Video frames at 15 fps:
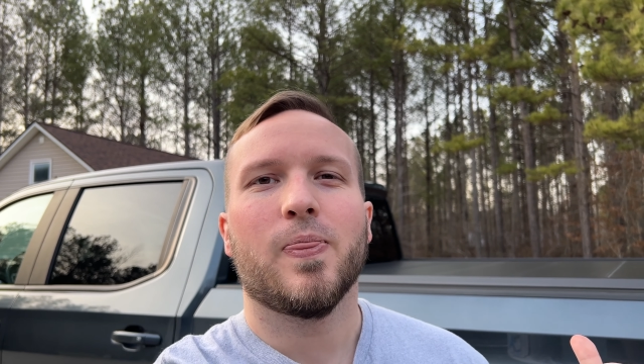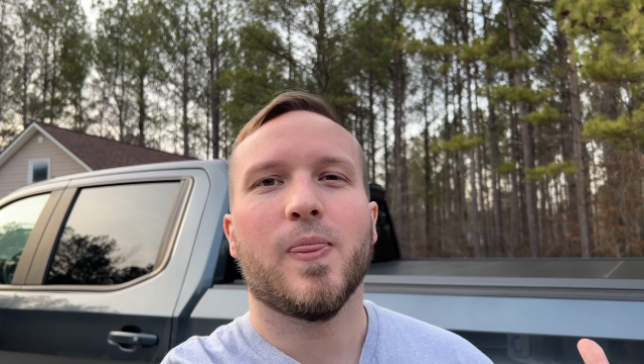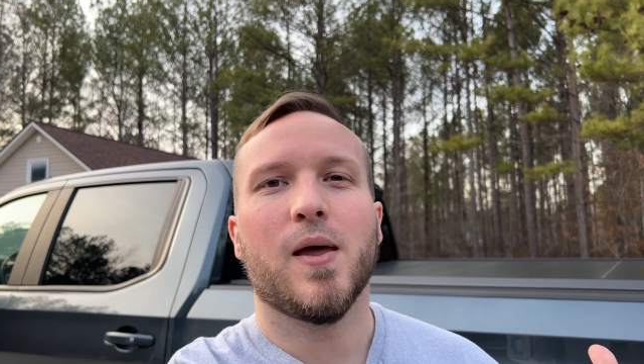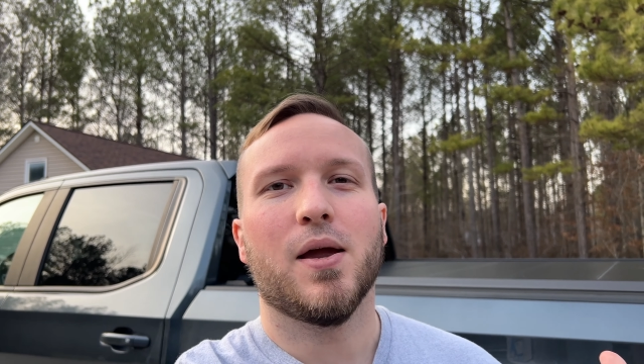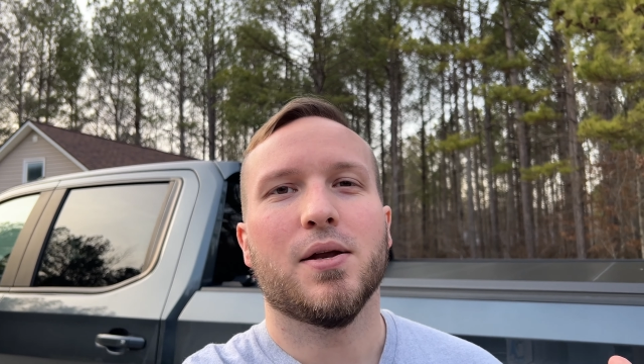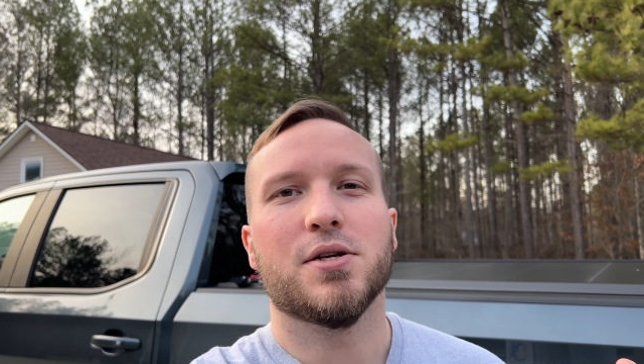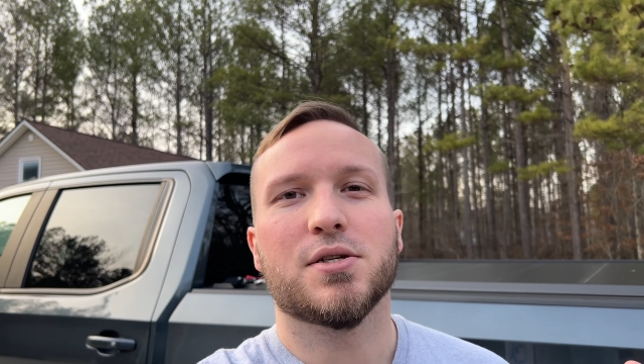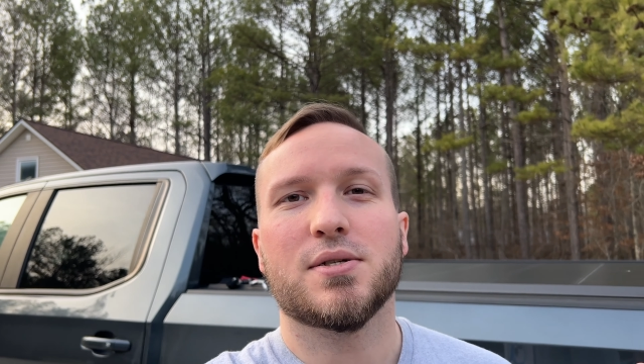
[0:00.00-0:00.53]

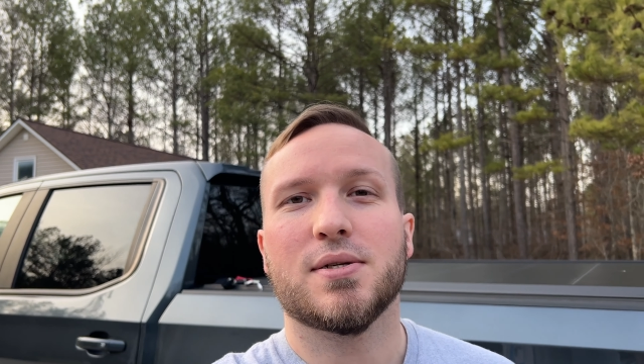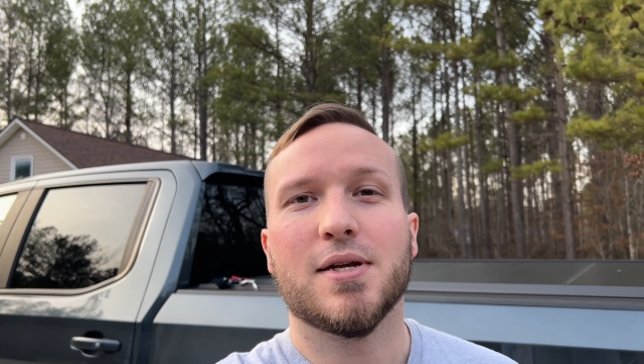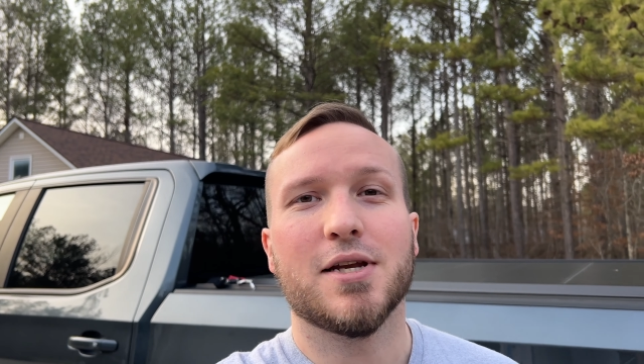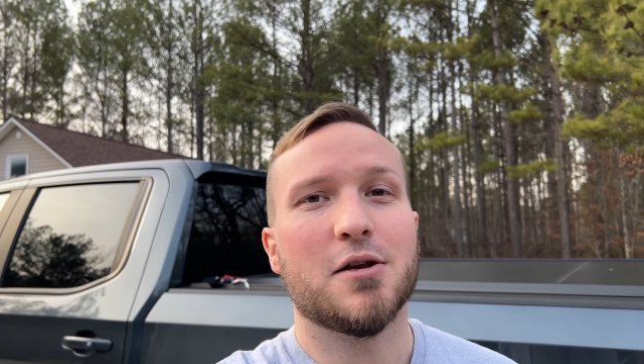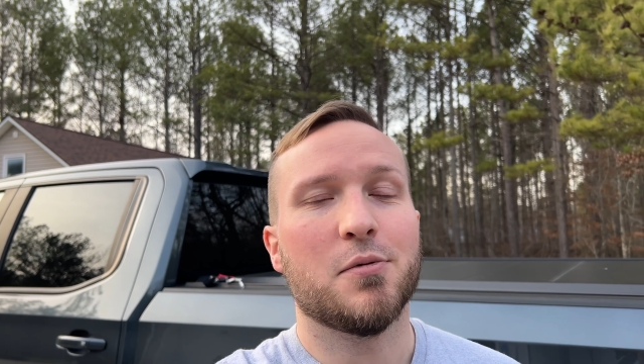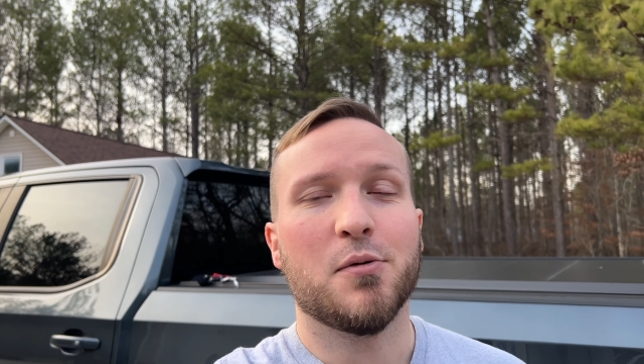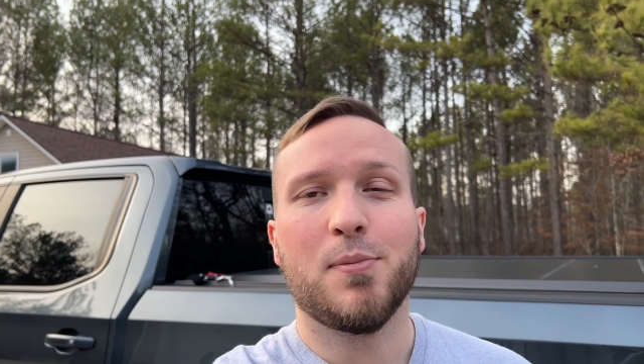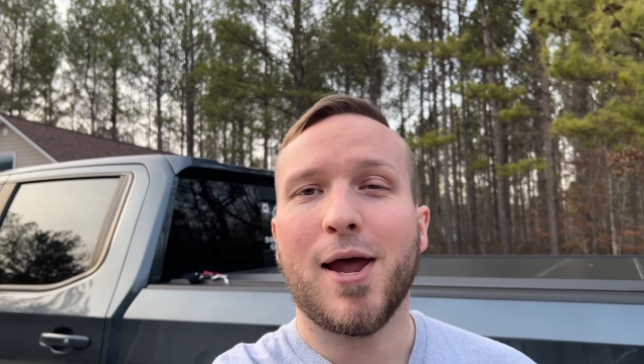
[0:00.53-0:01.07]
They just need
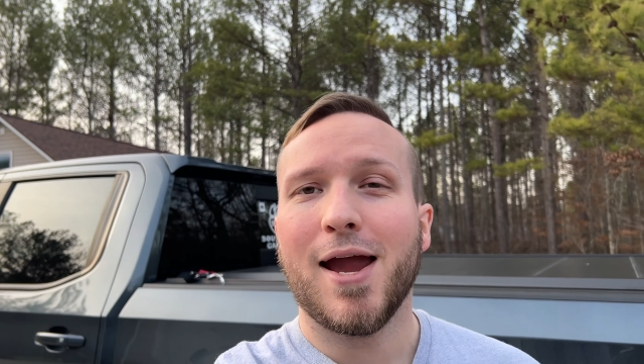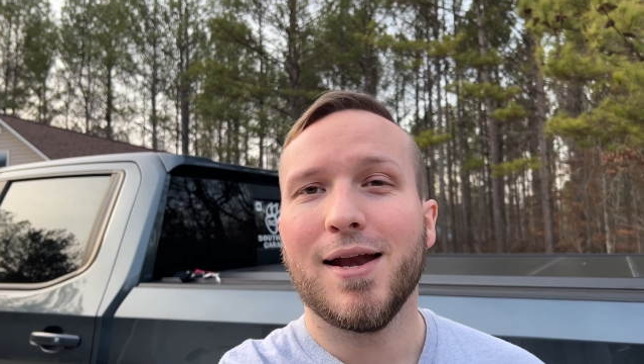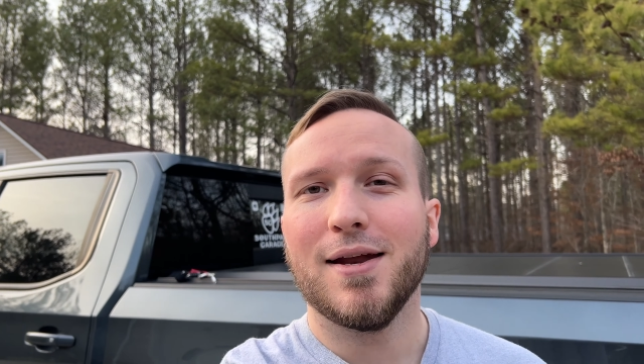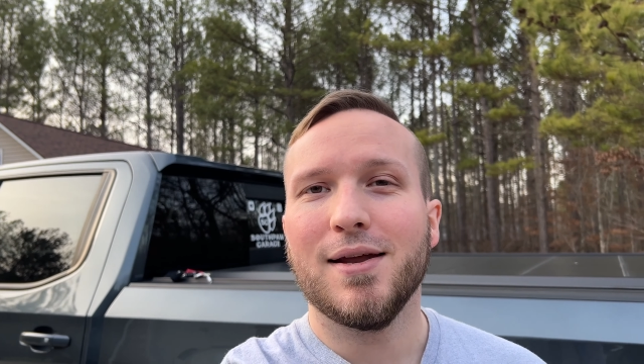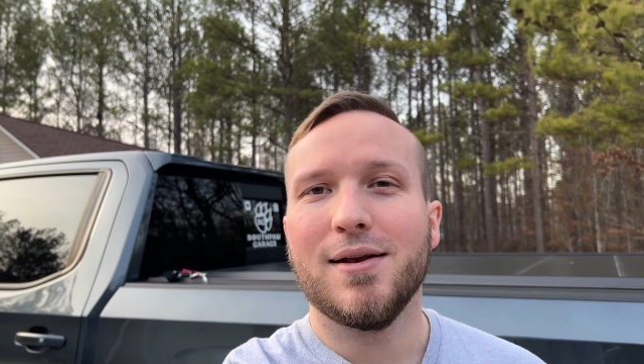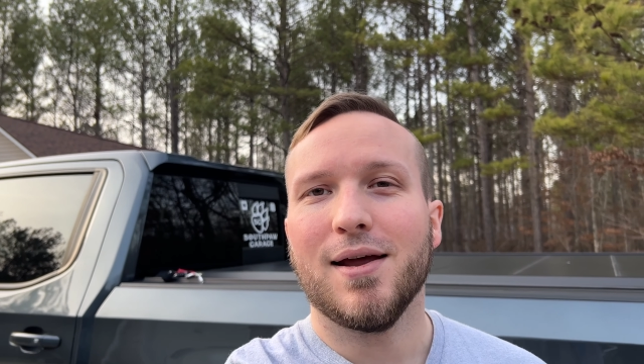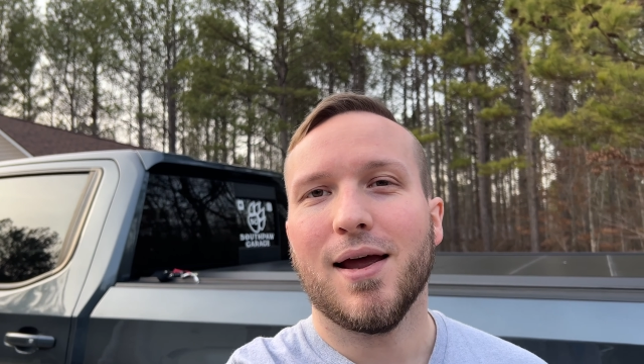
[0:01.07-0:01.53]
to be painted,